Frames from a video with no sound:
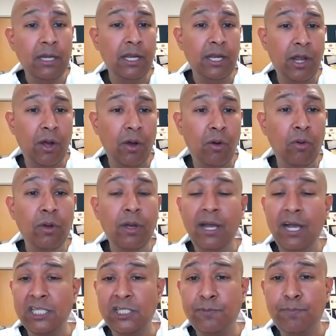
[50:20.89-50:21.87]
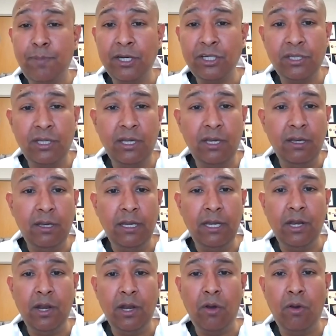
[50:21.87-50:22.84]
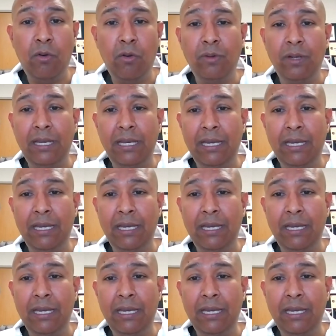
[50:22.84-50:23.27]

you know, especially, you know,